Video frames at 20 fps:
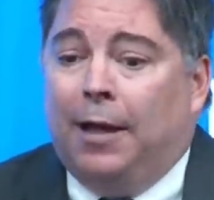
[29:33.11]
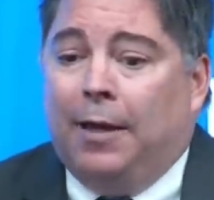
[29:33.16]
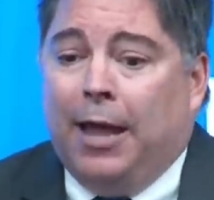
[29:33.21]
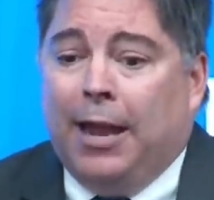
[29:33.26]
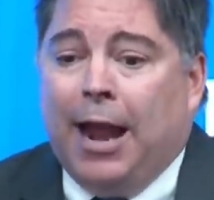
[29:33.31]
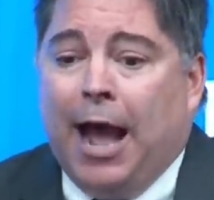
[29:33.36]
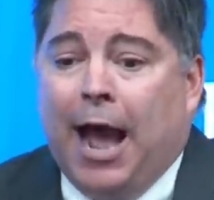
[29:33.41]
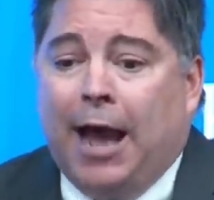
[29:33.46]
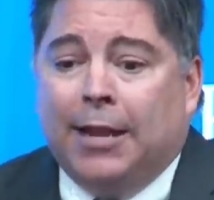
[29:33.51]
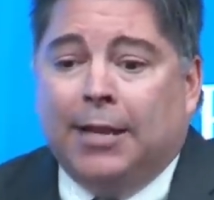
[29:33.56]

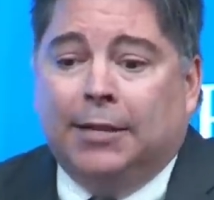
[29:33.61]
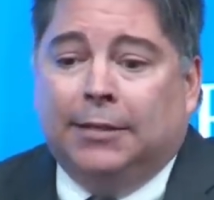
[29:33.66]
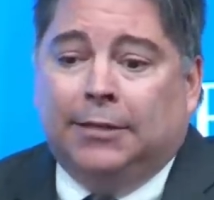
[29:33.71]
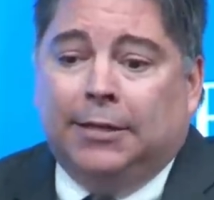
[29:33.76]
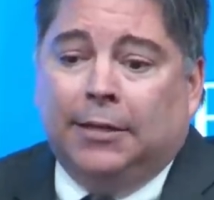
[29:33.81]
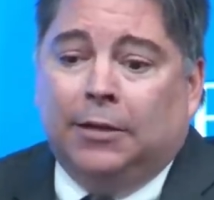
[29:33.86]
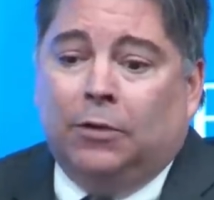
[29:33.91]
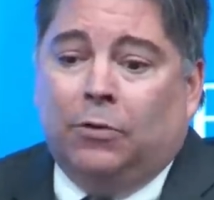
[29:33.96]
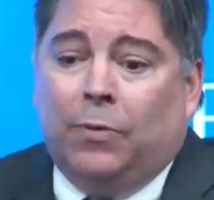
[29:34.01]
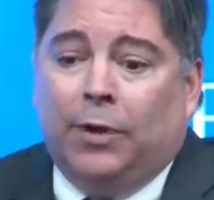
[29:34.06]
and how do you
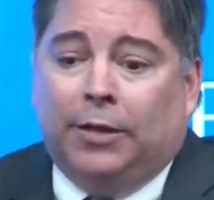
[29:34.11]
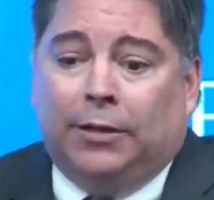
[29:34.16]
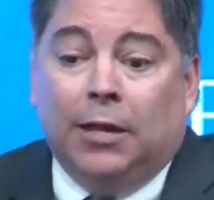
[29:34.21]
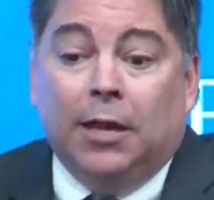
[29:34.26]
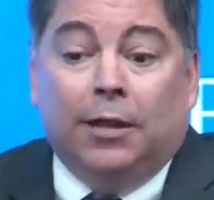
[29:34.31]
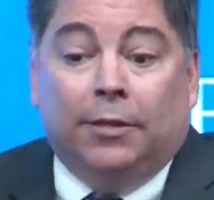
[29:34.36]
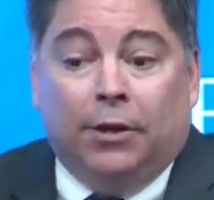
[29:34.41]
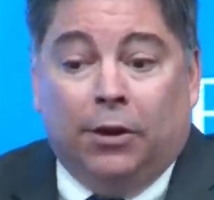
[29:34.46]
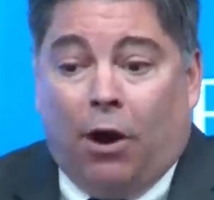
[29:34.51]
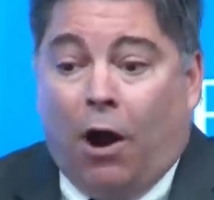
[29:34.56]
deal with
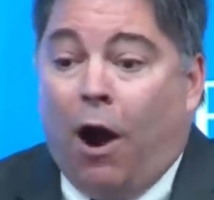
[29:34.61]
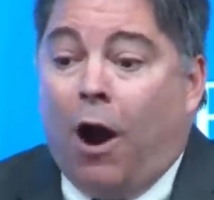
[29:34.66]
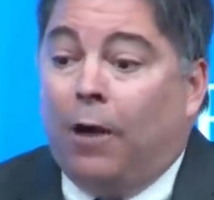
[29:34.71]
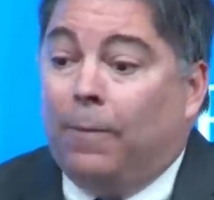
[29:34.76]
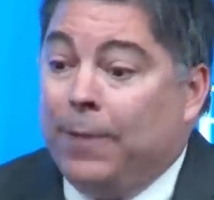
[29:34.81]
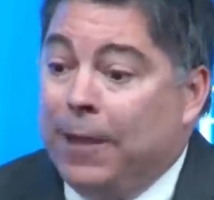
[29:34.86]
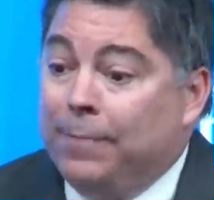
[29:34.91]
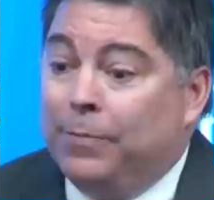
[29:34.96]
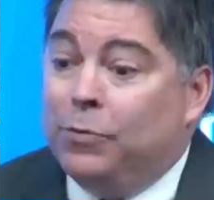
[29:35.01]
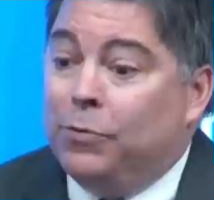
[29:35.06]
there
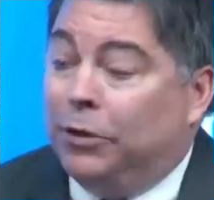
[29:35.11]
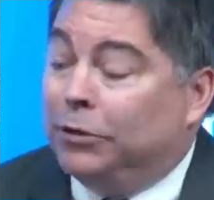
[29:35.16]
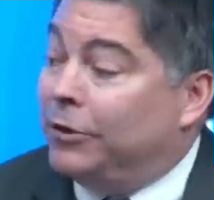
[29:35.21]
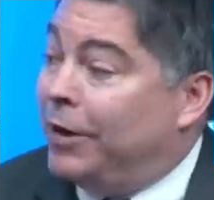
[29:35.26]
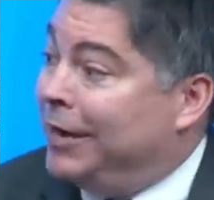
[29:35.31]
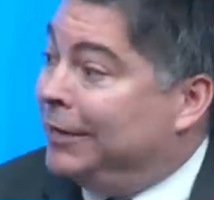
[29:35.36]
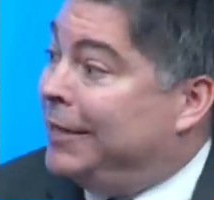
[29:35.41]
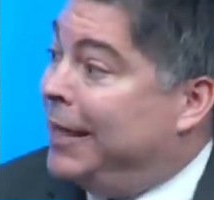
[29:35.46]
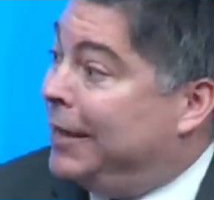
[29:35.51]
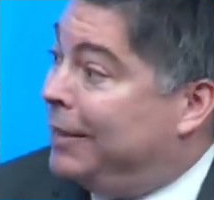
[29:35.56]
are people who are
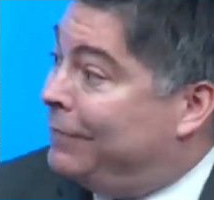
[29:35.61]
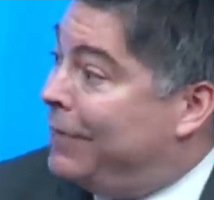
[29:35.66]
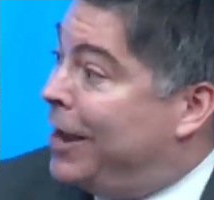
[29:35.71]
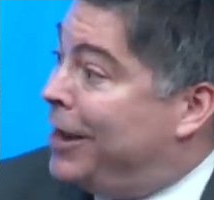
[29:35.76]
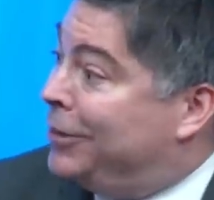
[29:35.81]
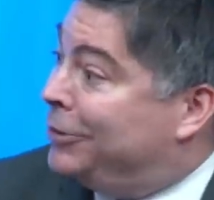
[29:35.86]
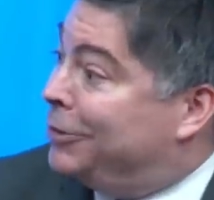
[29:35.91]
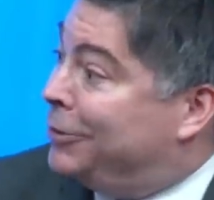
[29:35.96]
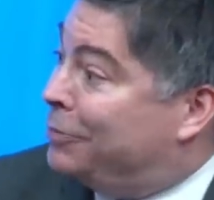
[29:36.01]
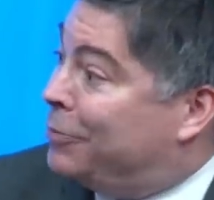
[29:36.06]
trying to take
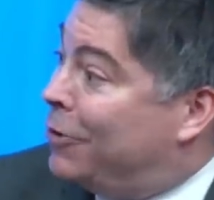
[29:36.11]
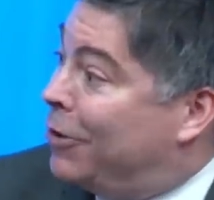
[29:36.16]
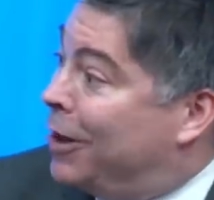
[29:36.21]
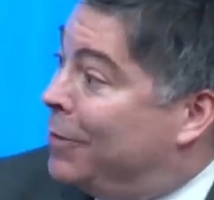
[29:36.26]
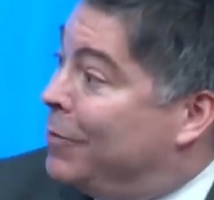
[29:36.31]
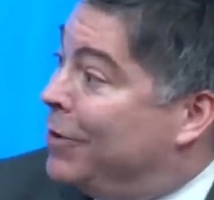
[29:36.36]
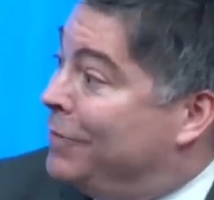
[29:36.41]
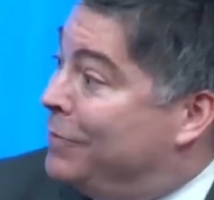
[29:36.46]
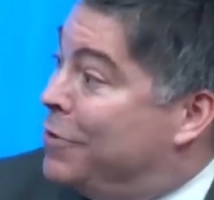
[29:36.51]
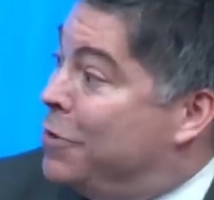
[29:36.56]
advantage of the
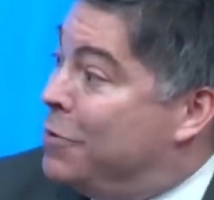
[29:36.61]
program.